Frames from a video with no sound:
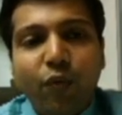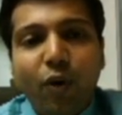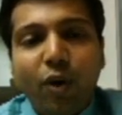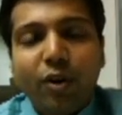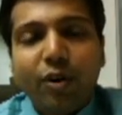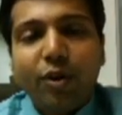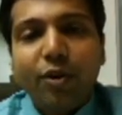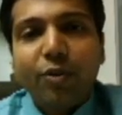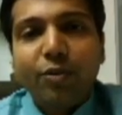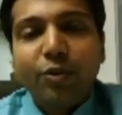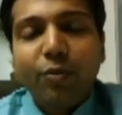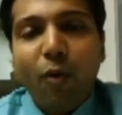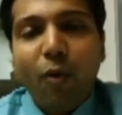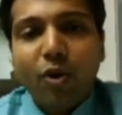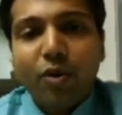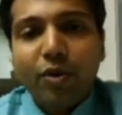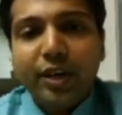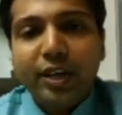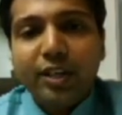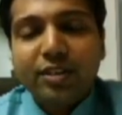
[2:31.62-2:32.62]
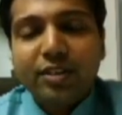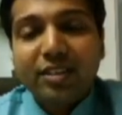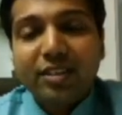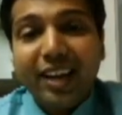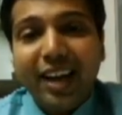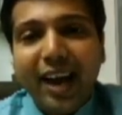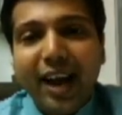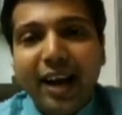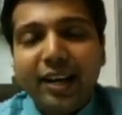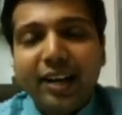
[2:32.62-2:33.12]
for the
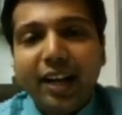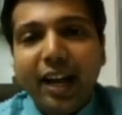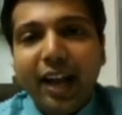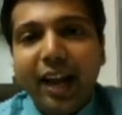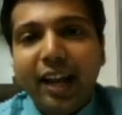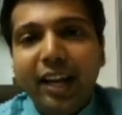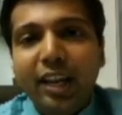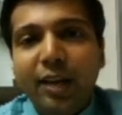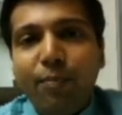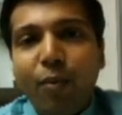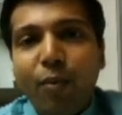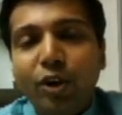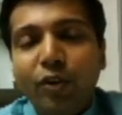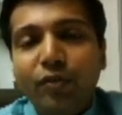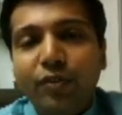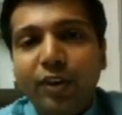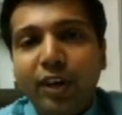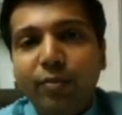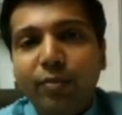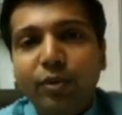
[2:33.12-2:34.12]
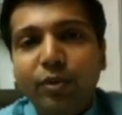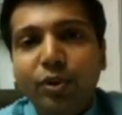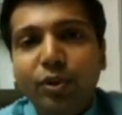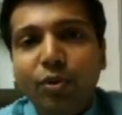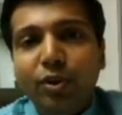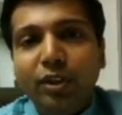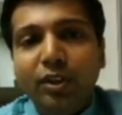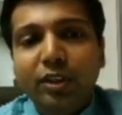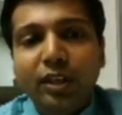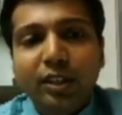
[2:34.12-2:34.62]
borrowings at any point of
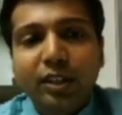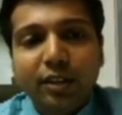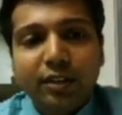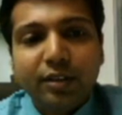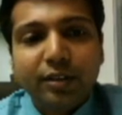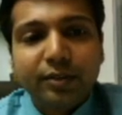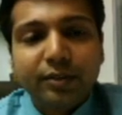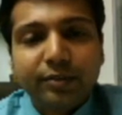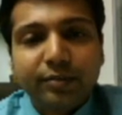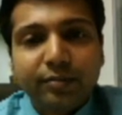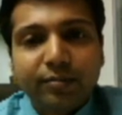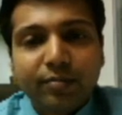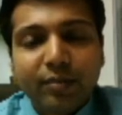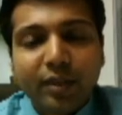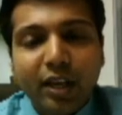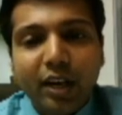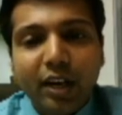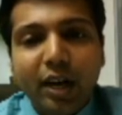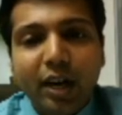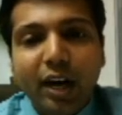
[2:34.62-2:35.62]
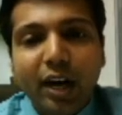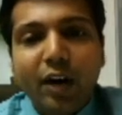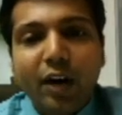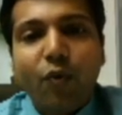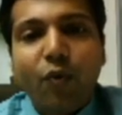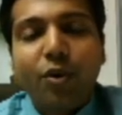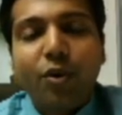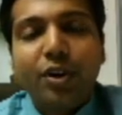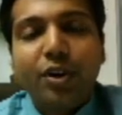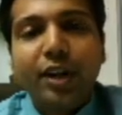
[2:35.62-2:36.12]
time during the year,
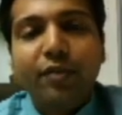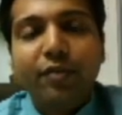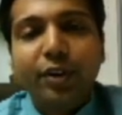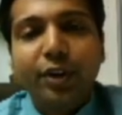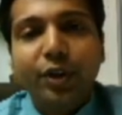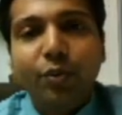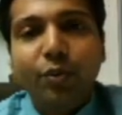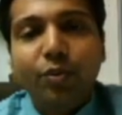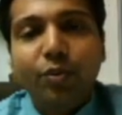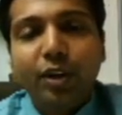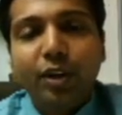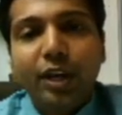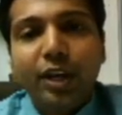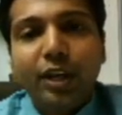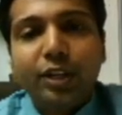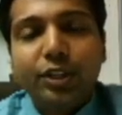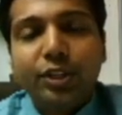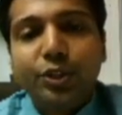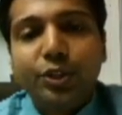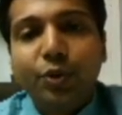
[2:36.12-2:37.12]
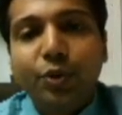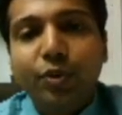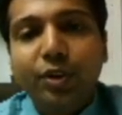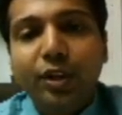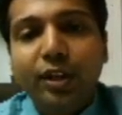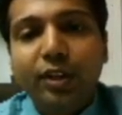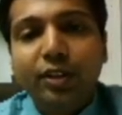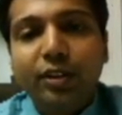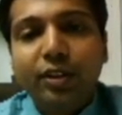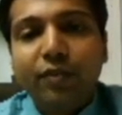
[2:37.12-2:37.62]
and for revenue is
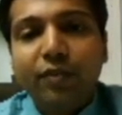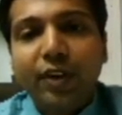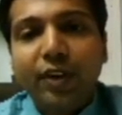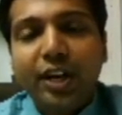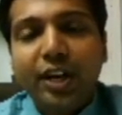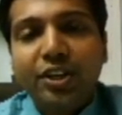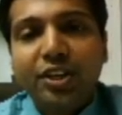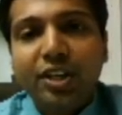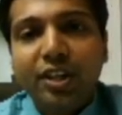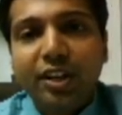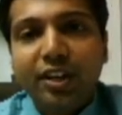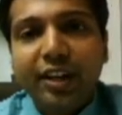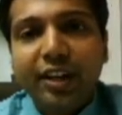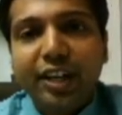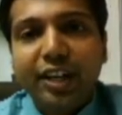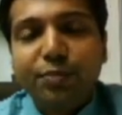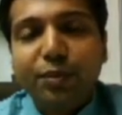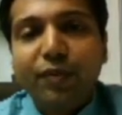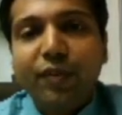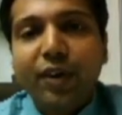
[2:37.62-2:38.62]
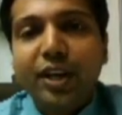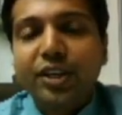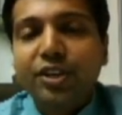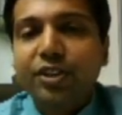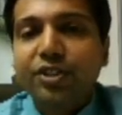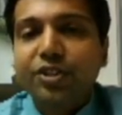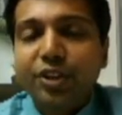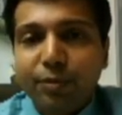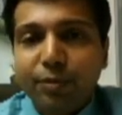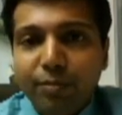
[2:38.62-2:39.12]
during the financial year as per
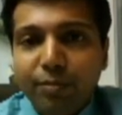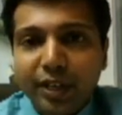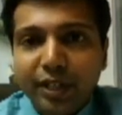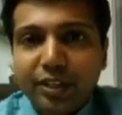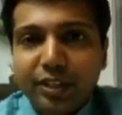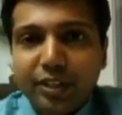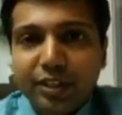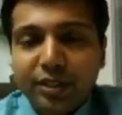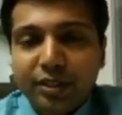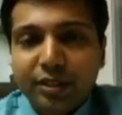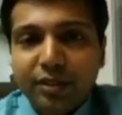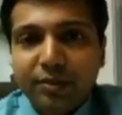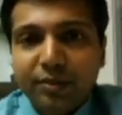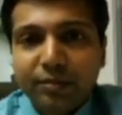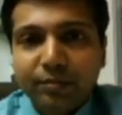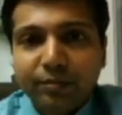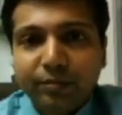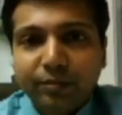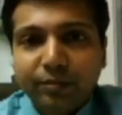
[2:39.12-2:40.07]
financial statements.